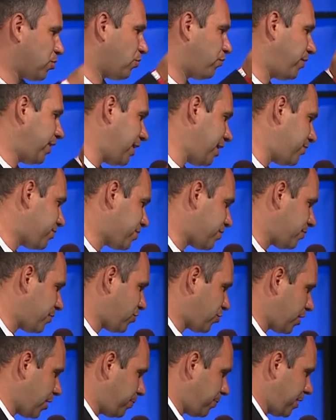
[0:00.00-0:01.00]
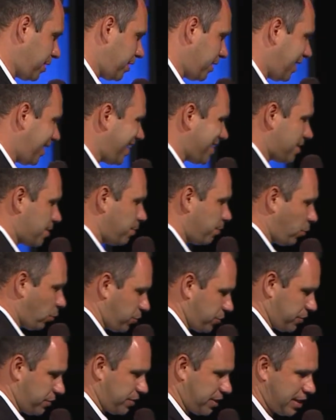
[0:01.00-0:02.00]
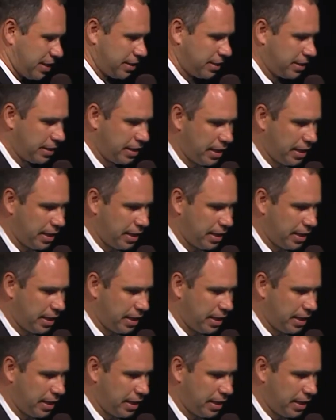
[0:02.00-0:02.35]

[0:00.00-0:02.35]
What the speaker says: of leaves, which can be less important, yeah?